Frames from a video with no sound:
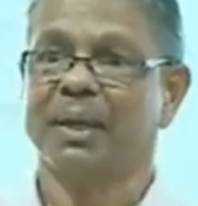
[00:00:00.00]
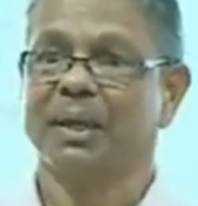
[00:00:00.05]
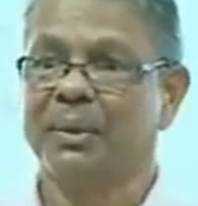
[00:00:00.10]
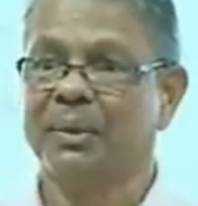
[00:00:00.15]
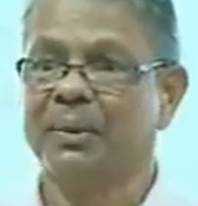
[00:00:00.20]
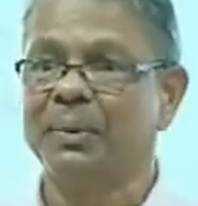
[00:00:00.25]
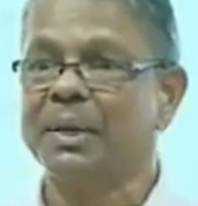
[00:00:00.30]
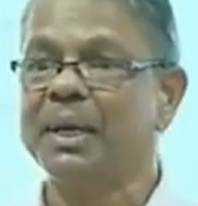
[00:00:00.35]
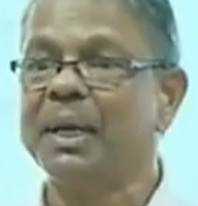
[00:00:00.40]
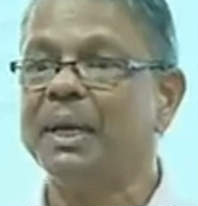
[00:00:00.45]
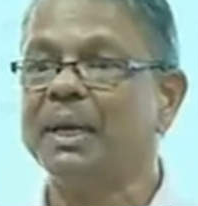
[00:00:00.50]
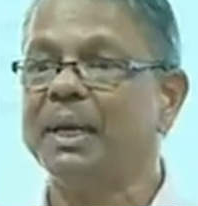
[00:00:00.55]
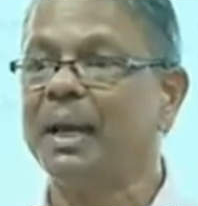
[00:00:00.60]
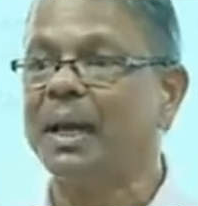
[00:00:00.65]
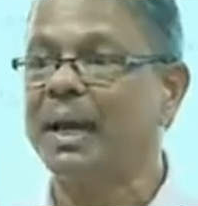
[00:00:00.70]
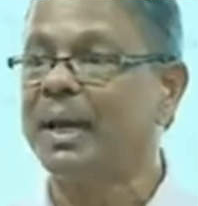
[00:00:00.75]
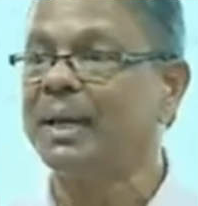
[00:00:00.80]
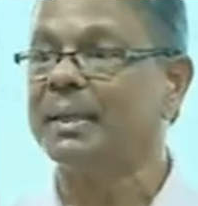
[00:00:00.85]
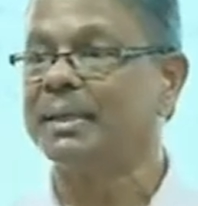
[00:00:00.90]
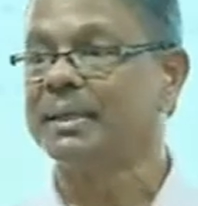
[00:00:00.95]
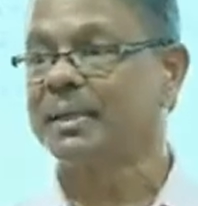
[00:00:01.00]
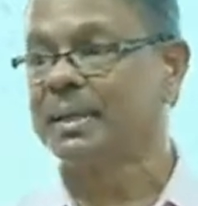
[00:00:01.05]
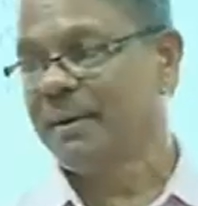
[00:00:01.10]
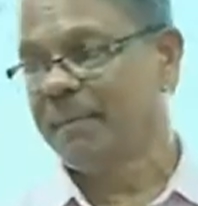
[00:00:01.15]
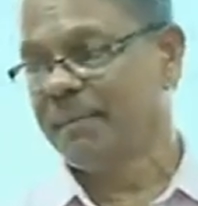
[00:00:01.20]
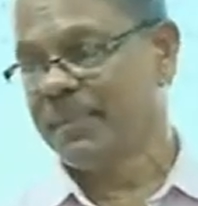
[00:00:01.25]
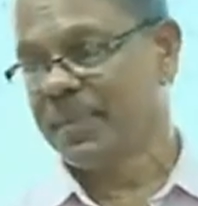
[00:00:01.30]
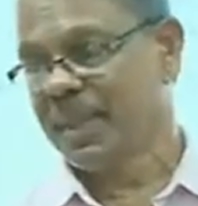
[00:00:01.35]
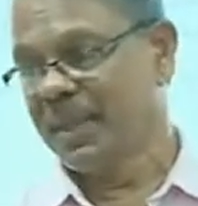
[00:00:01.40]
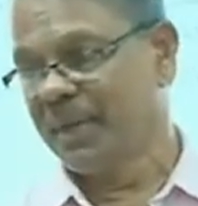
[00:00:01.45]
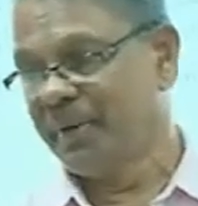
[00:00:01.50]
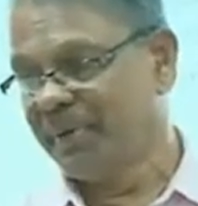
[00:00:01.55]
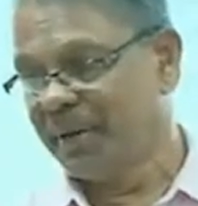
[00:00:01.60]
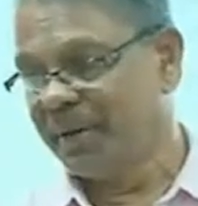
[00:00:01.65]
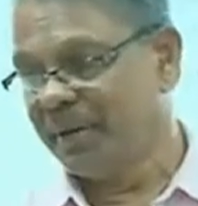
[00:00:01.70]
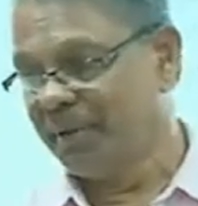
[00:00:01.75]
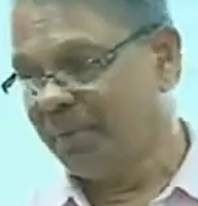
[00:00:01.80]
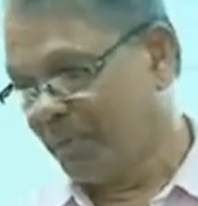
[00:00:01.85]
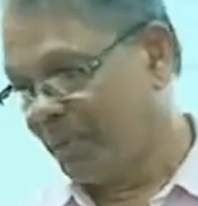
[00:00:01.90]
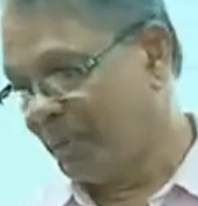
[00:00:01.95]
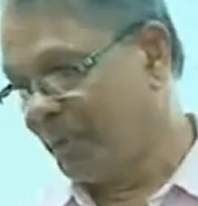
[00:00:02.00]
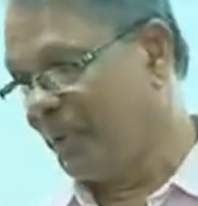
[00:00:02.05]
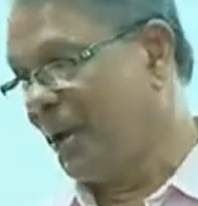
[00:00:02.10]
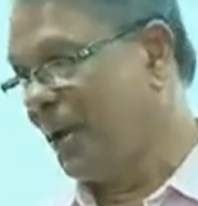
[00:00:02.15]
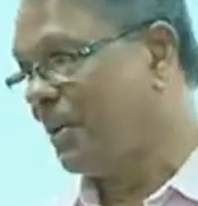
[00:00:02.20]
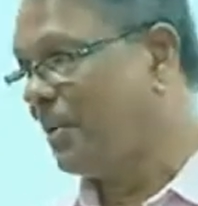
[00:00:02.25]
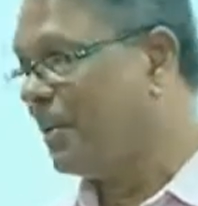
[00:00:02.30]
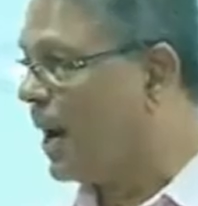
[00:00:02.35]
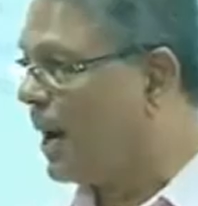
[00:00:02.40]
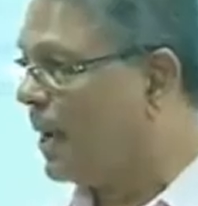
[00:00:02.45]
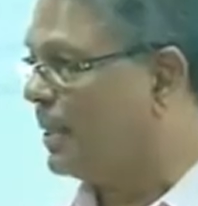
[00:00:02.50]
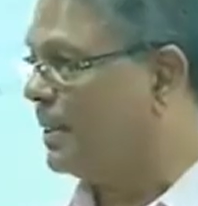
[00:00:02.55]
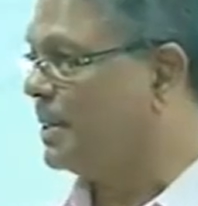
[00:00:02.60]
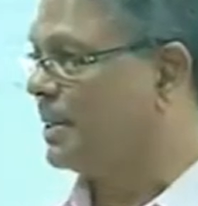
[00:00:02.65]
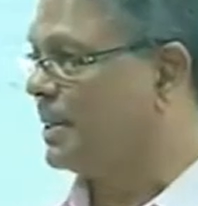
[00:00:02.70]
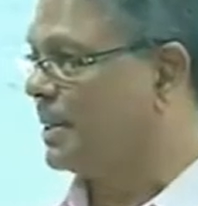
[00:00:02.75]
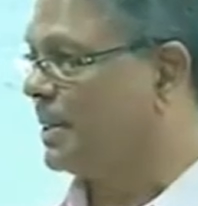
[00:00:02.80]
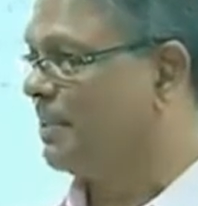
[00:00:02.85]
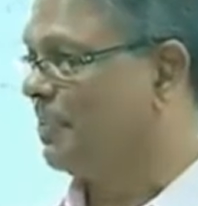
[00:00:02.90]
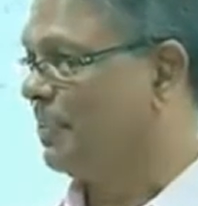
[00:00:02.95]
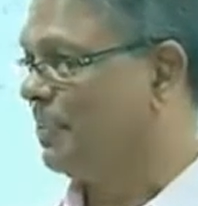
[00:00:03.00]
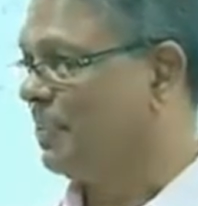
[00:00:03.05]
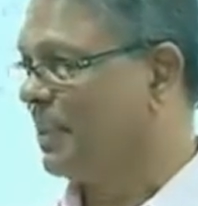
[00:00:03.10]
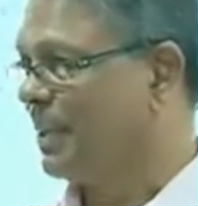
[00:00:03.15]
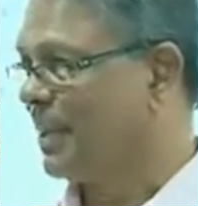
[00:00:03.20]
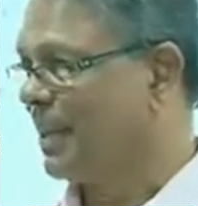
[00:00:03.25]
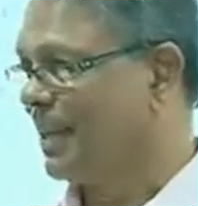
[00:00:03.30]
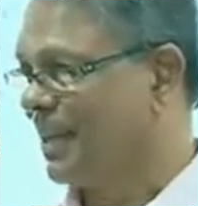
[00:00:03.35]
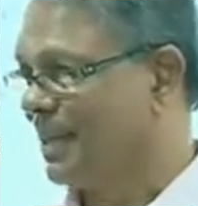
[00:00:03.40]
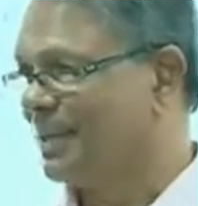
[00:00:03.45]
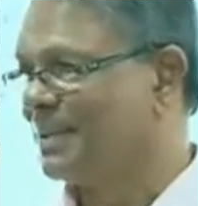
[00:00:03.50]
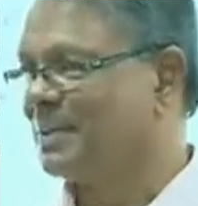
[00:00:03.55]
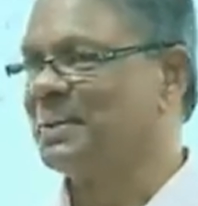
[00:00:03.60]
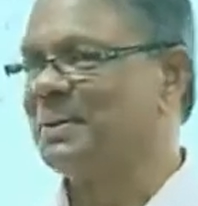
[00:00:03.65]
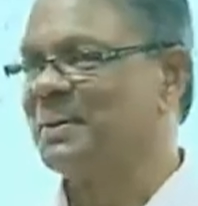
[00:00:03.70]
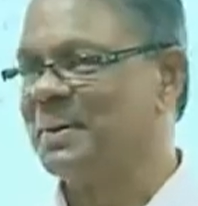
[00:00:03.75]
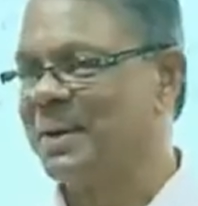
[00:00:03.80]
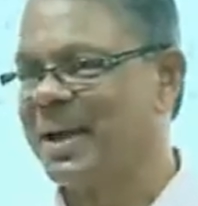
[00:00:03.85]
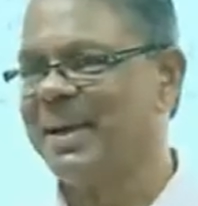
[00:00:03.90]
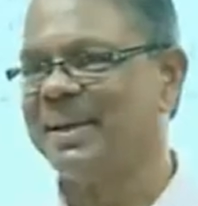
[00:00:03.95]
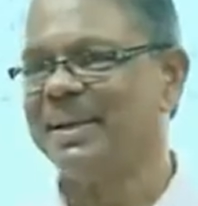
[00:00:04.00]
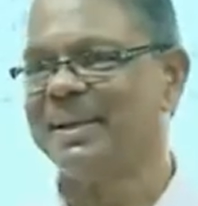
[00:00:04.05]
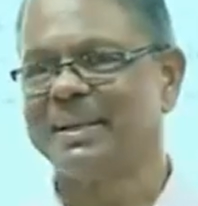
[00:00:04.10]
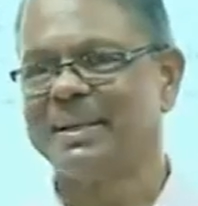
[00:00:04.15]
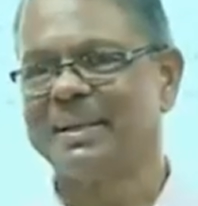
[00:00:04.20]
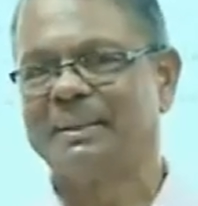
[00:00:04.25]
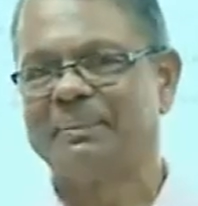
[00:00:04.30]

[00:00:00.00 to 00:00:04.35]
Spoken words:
you need light even if you have eyes. So light.